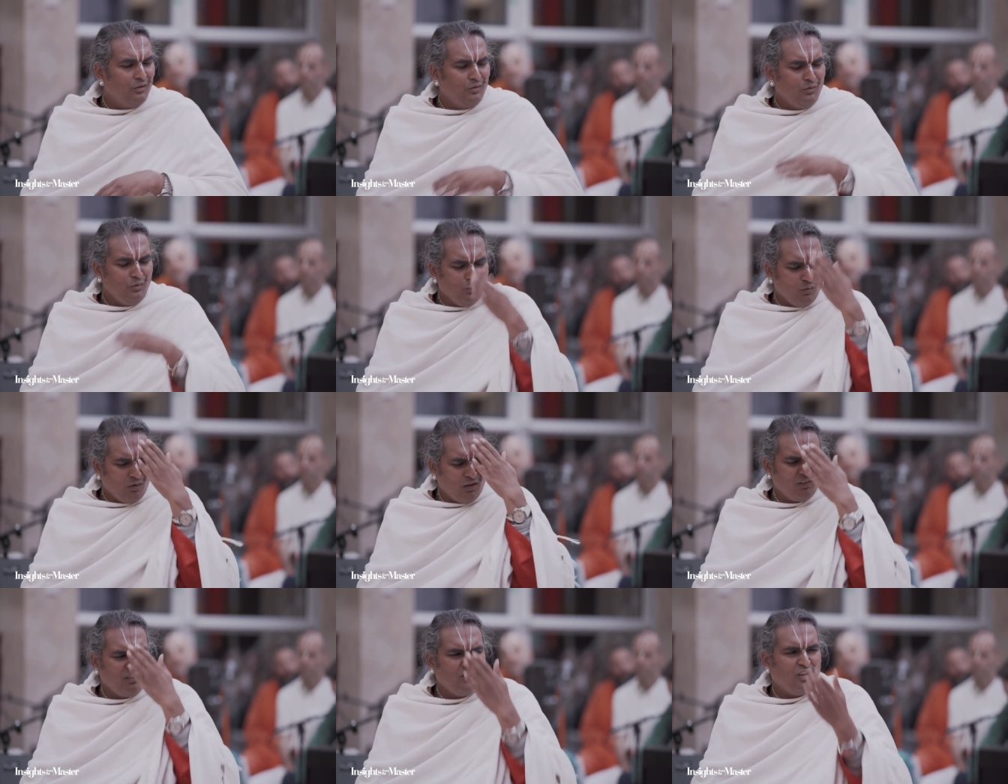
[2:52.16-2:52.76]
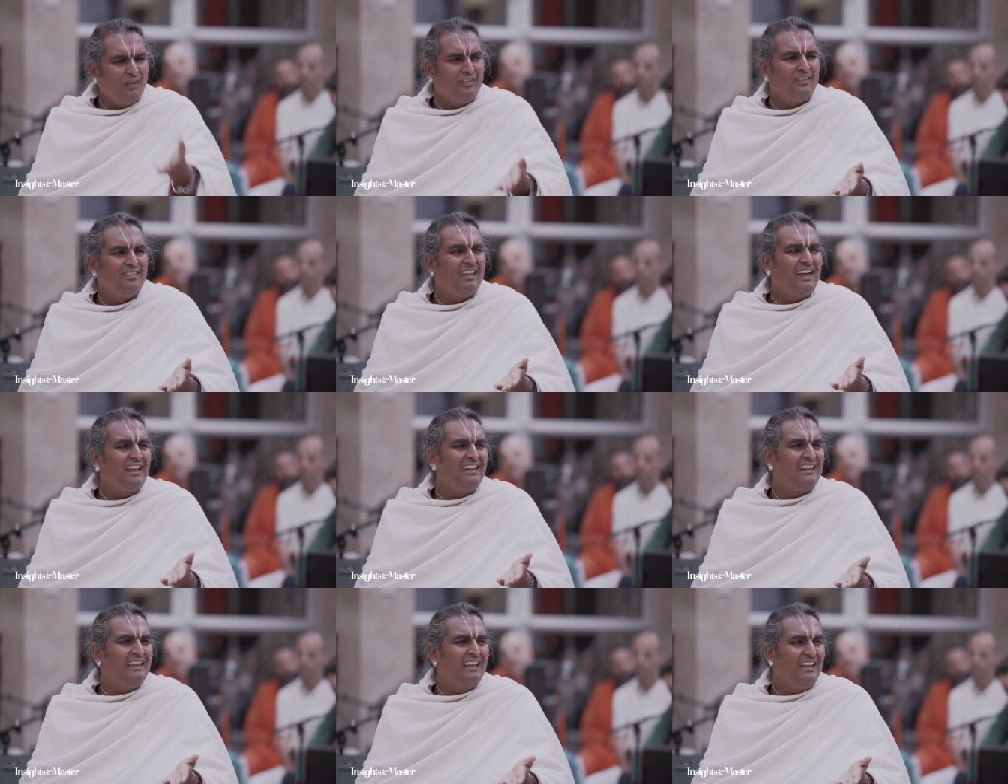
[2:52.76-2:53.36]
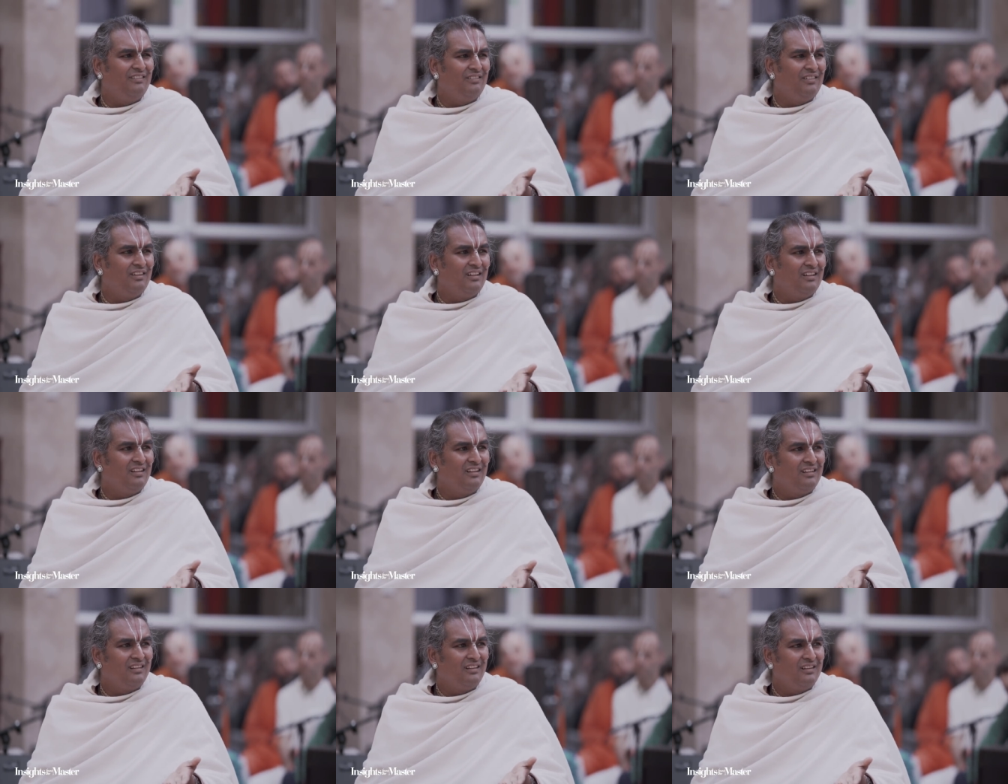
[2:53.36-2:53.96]
You are not that
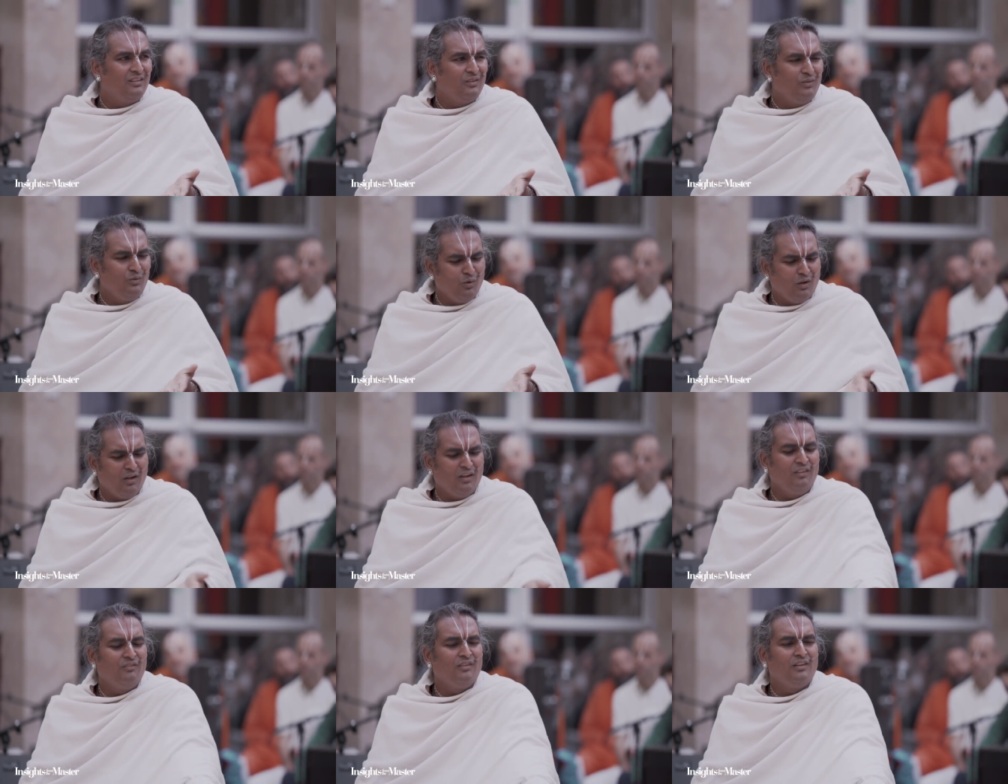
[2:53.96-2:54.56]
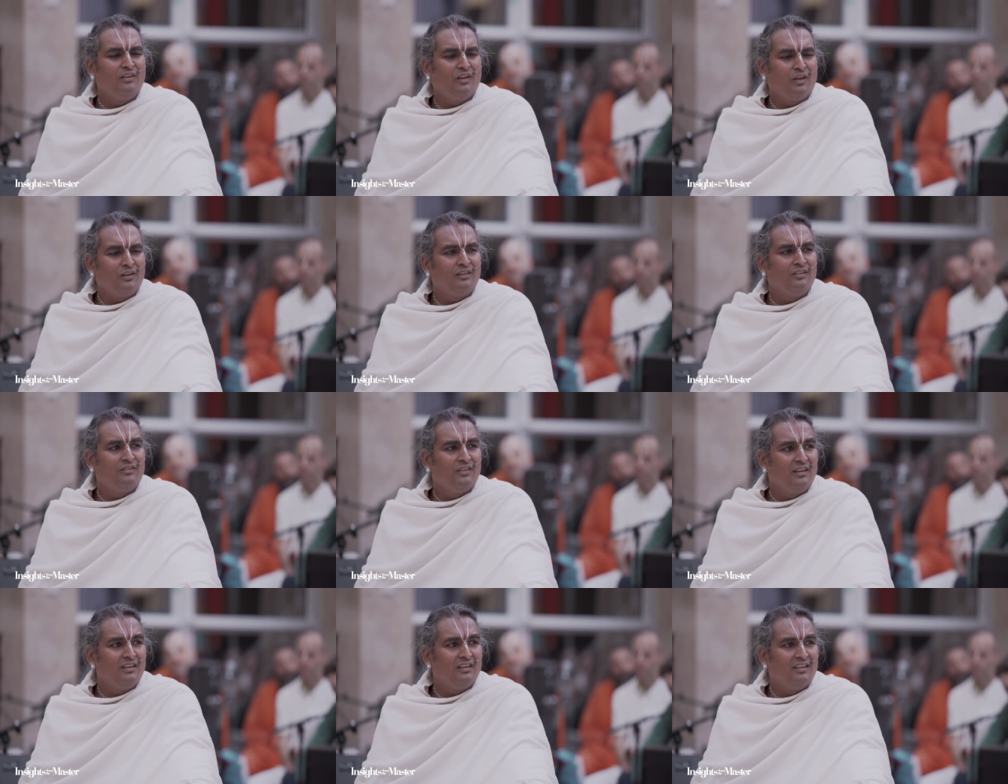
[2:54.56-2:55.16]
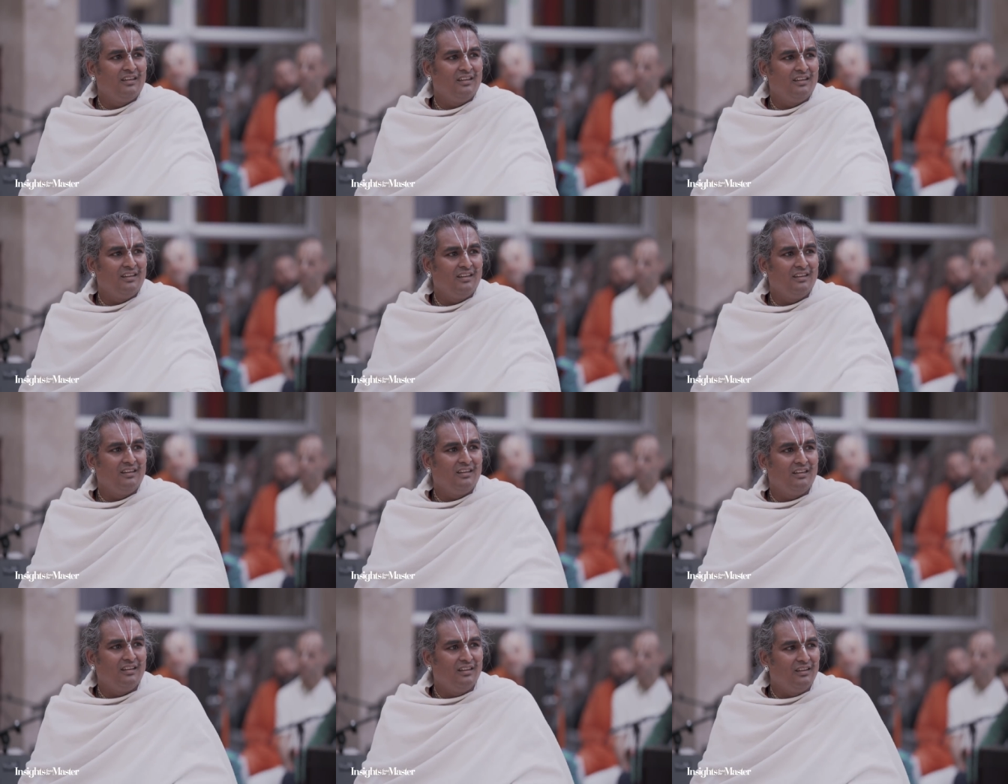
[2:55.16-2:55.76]
level. You are even not
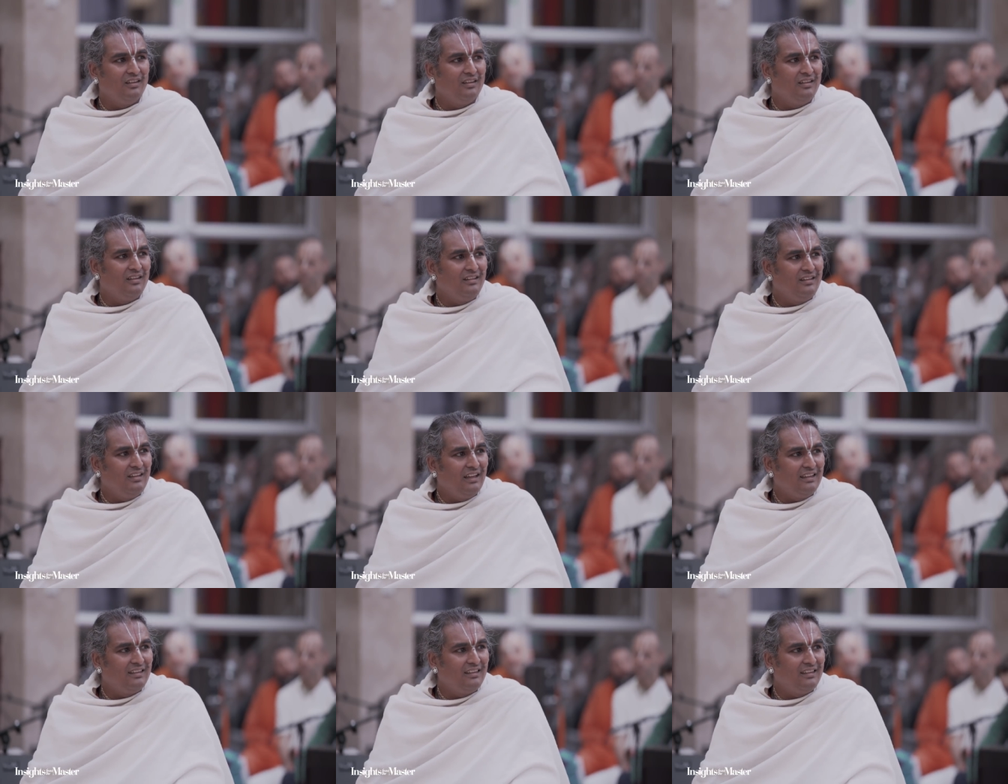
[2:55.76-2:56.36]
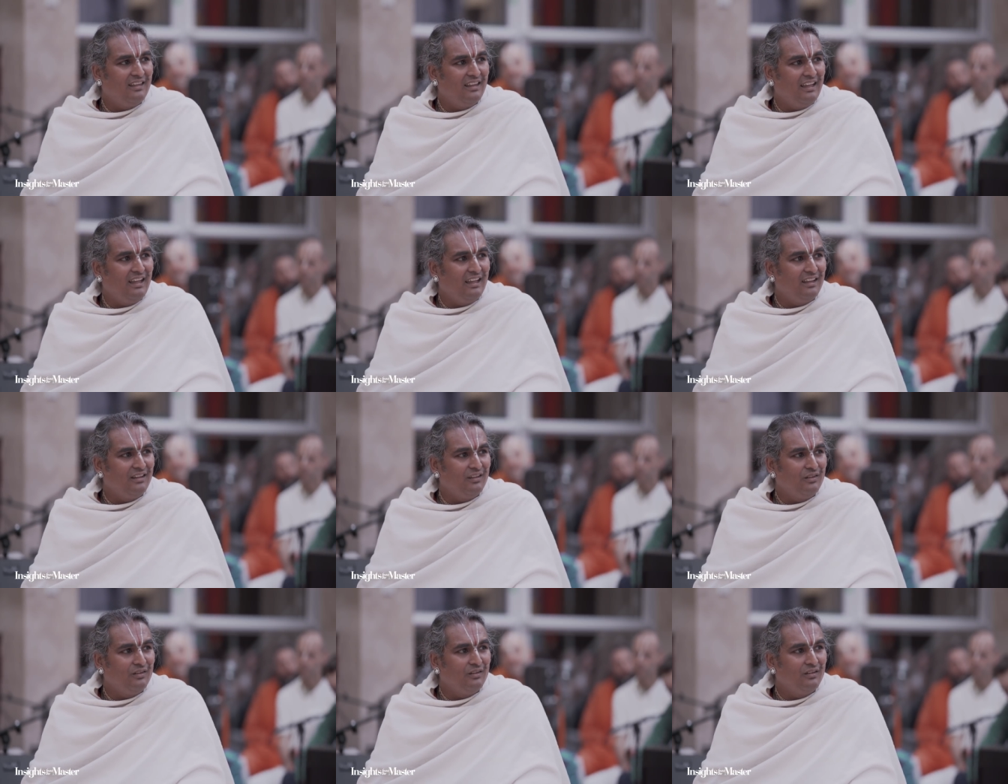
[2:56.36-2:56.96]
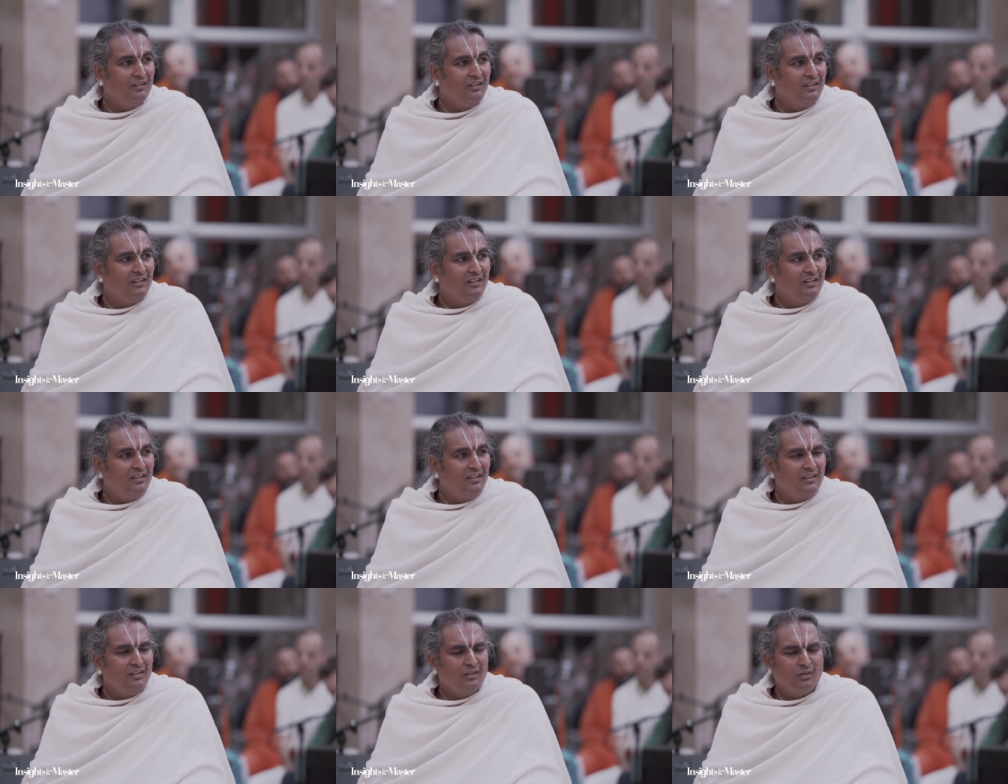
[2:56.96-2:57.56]
even yet there, you know.
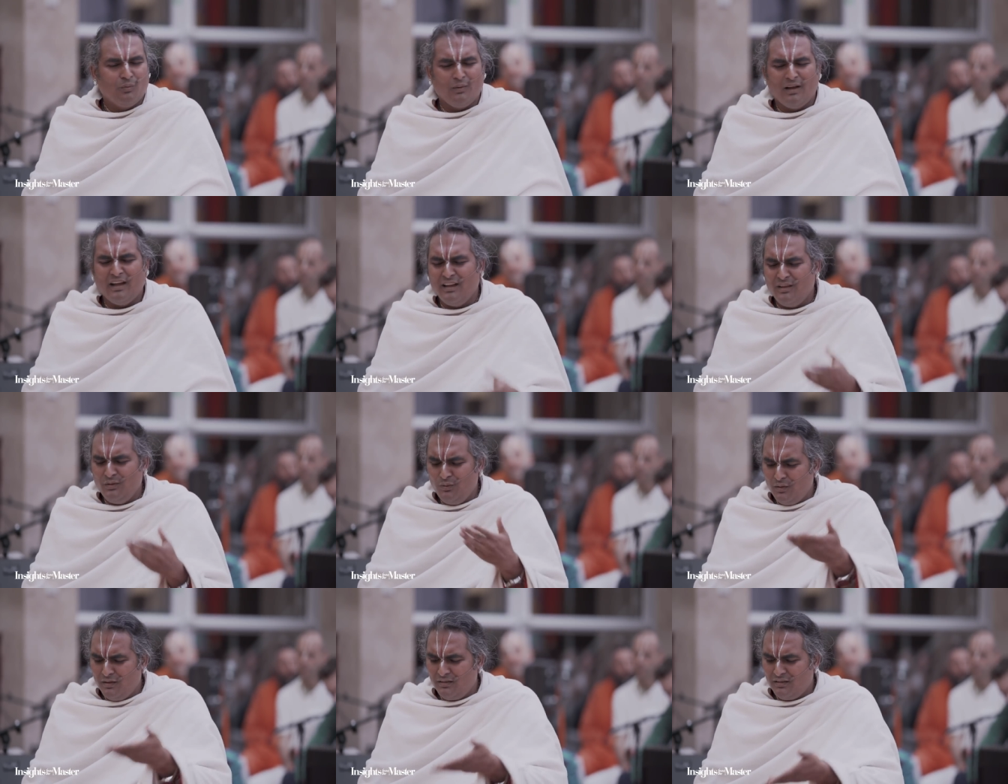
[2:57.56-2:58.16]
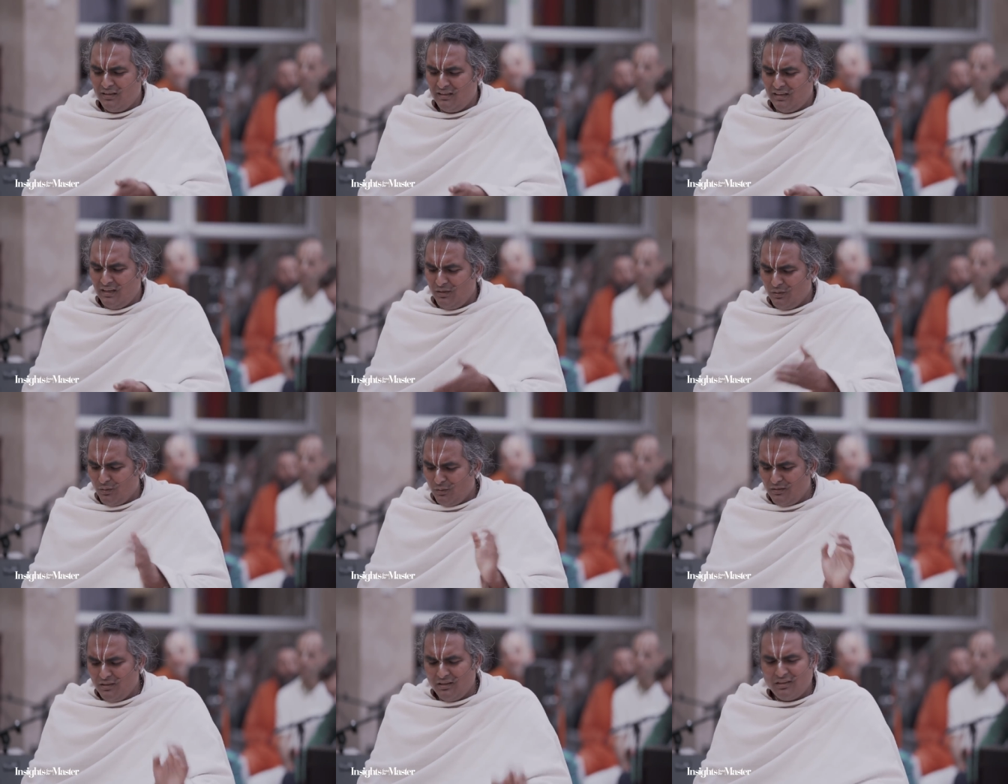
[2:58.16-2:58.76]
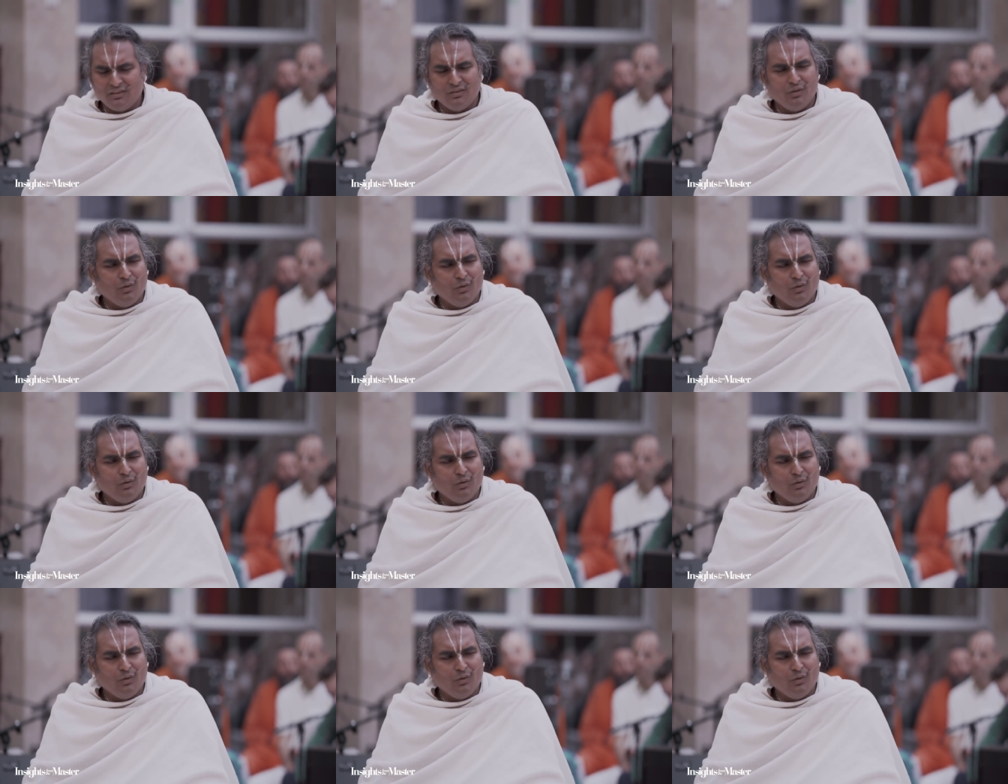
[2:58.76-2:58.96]
So why you entertain all these